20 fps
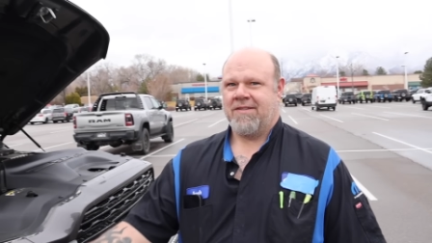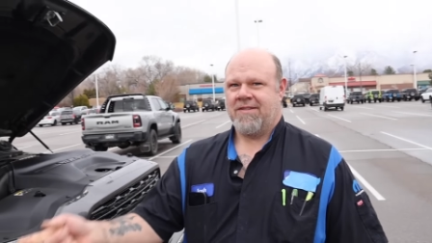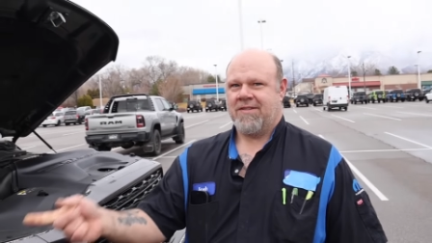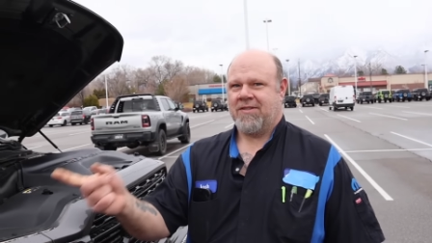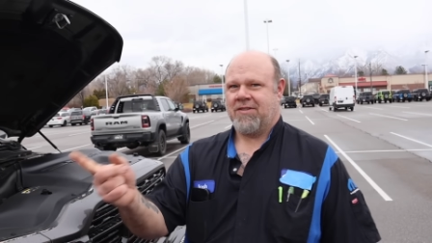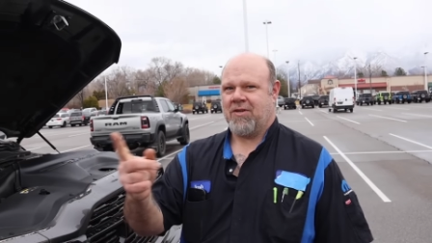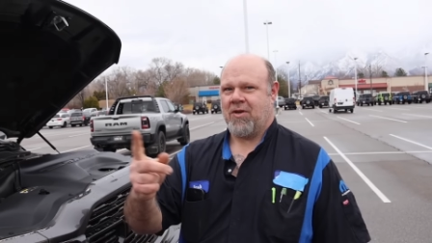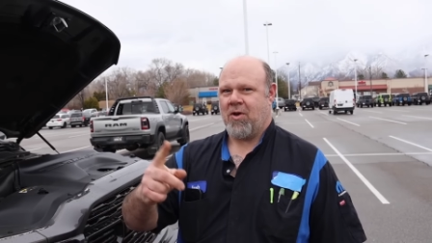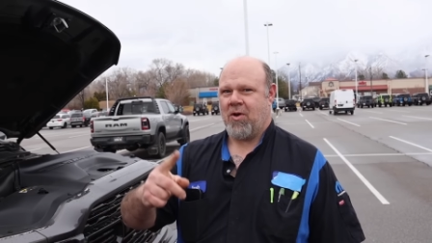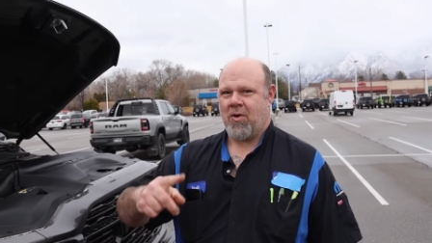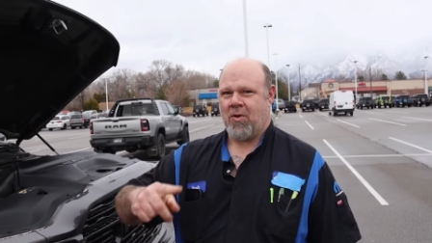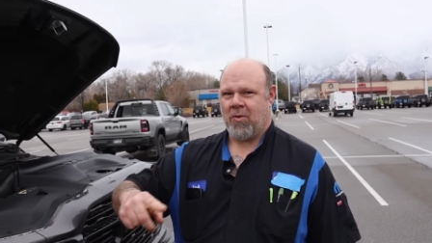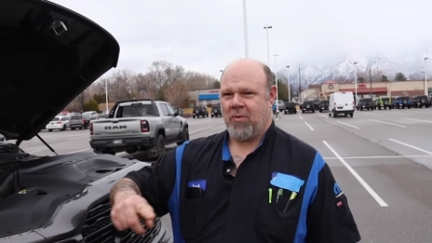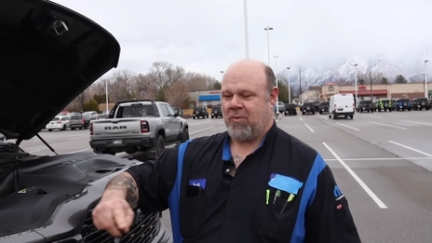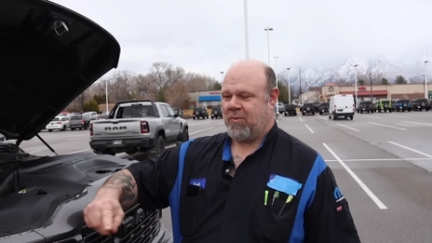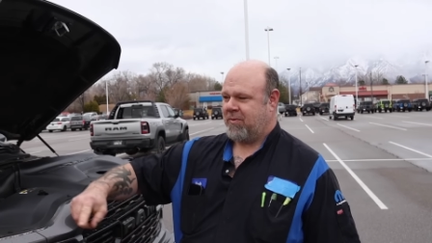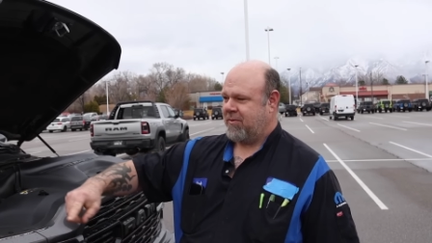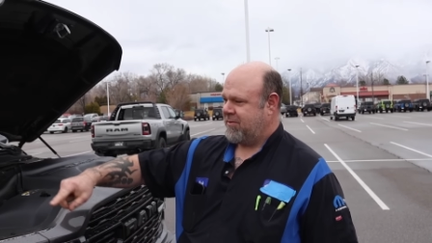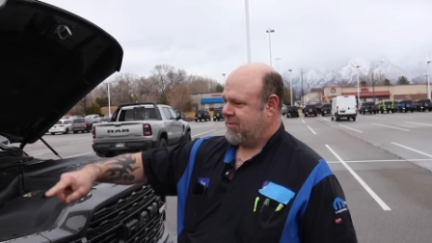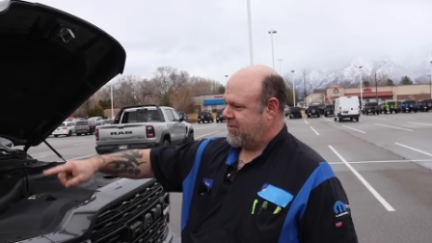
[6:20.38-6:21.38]
So,
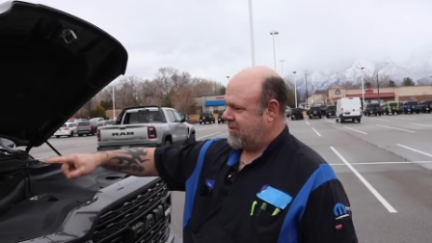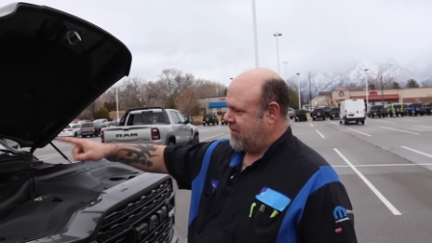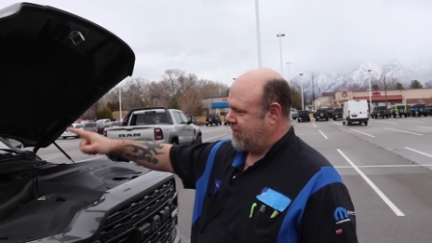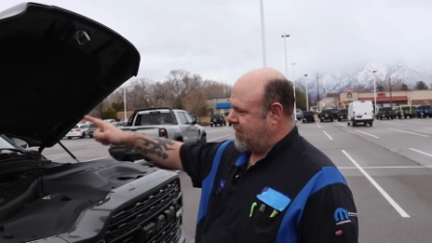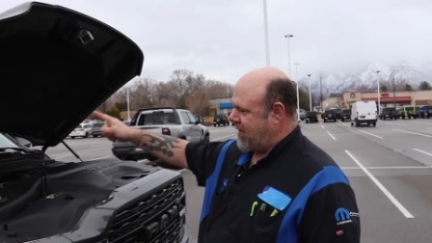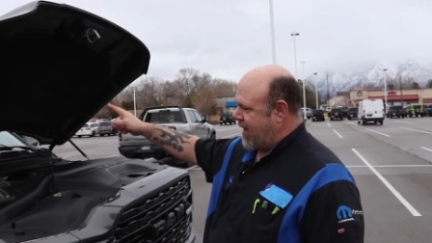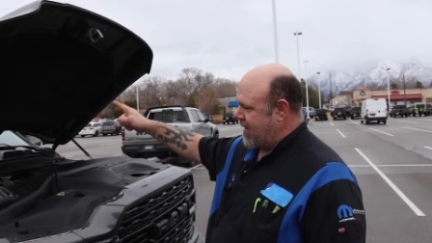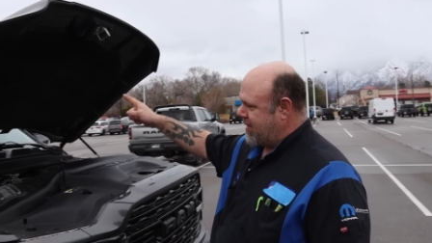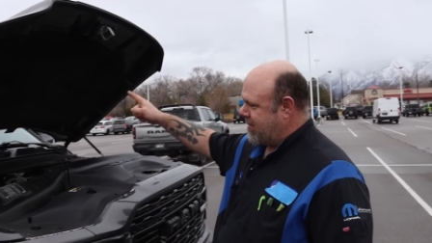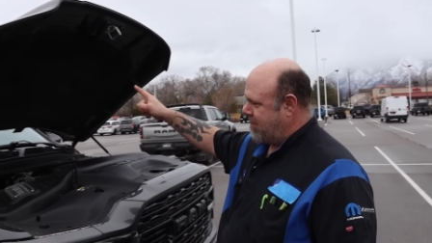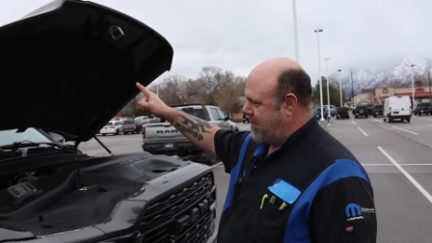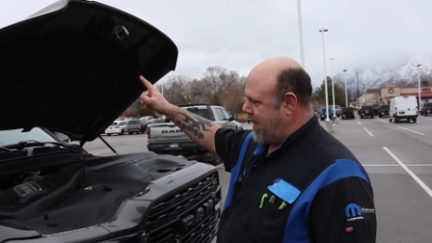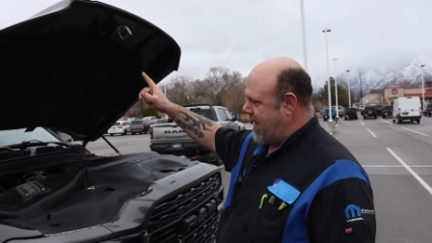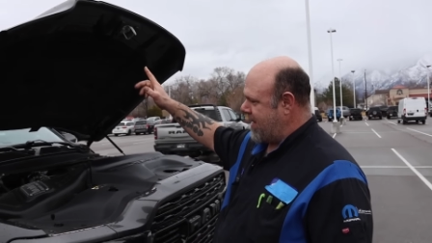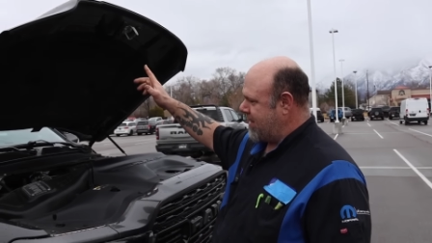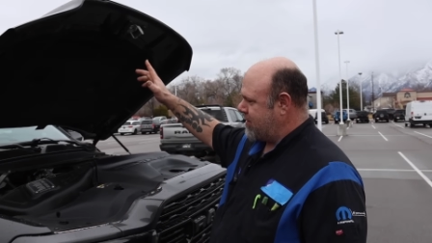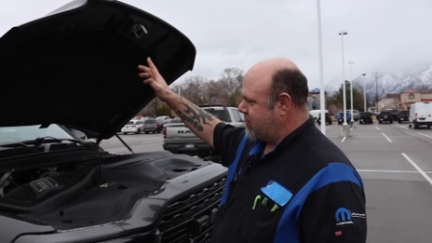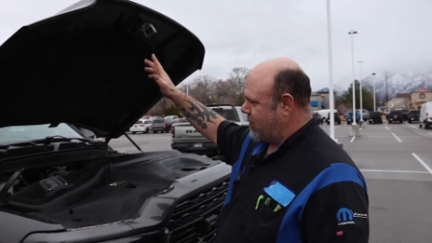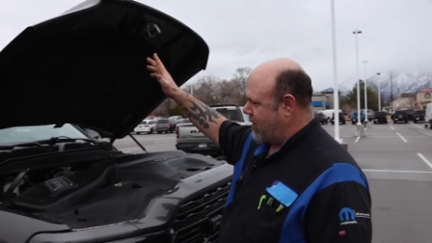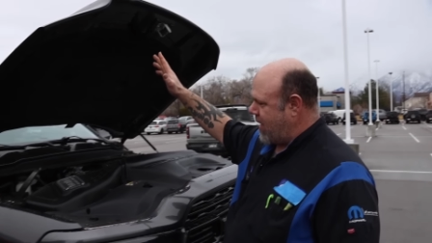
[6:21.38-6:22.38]
you've got the
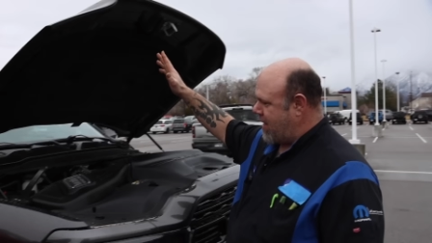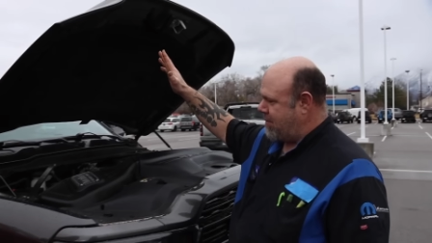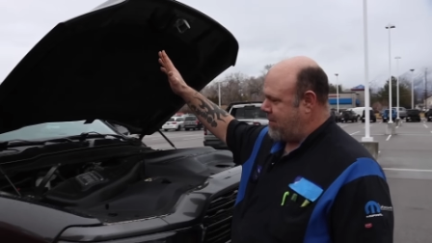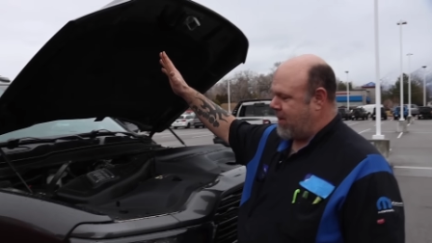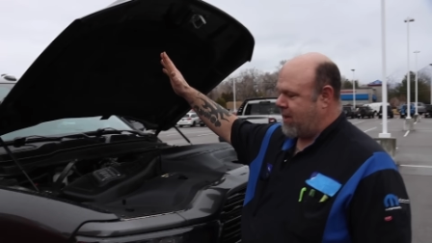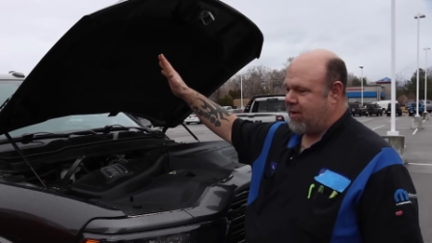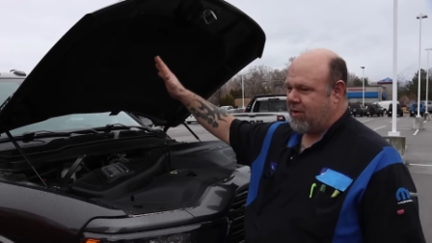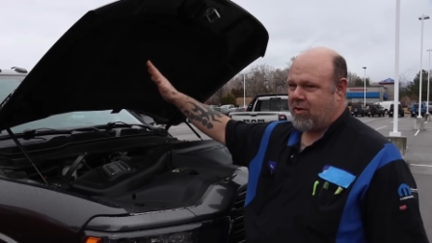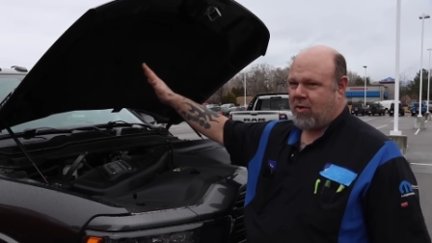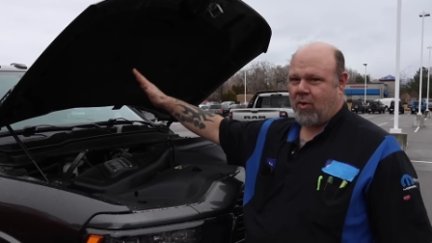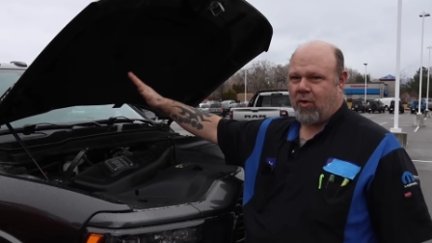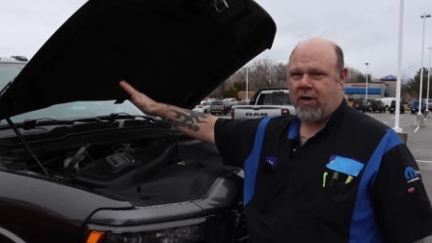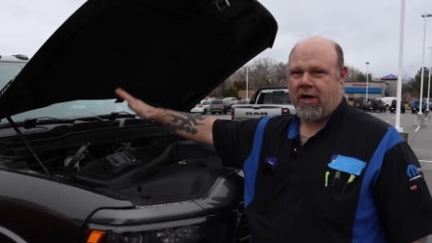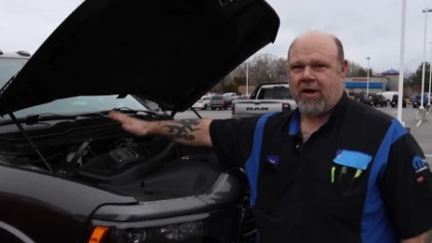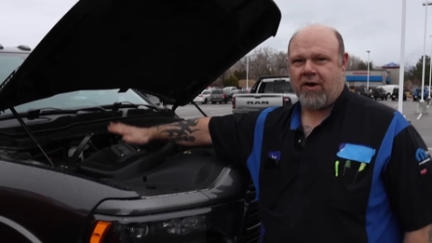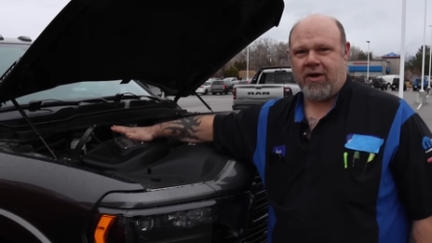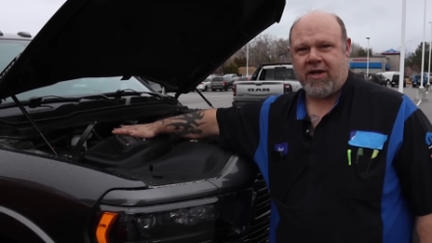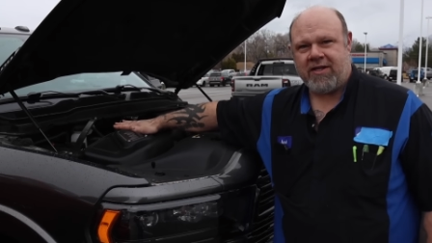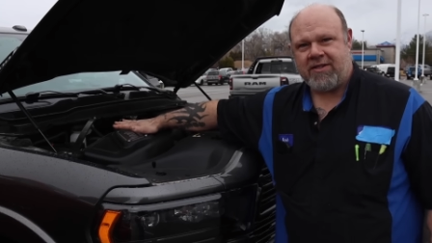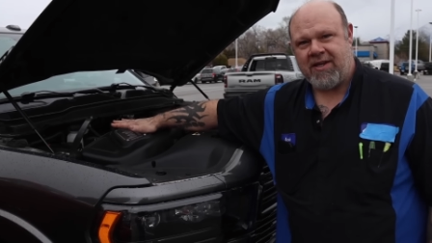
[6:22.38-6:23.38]
Banks Ram Air cold
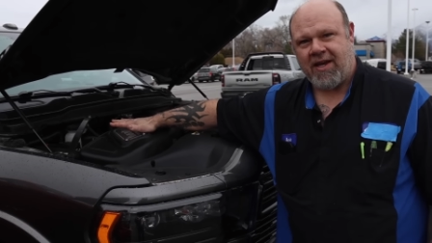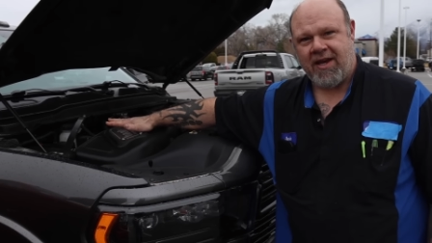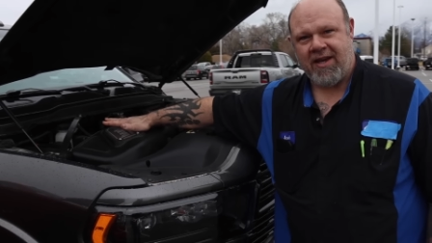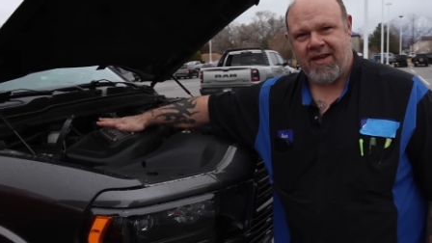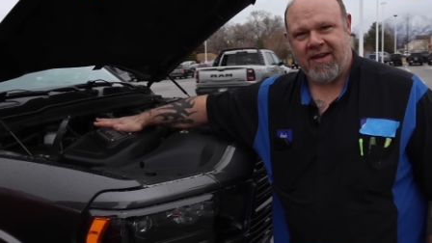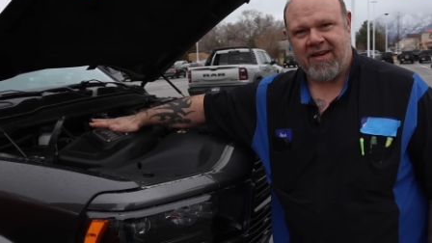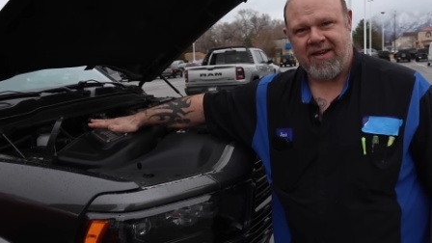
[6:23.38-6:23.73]
air intake.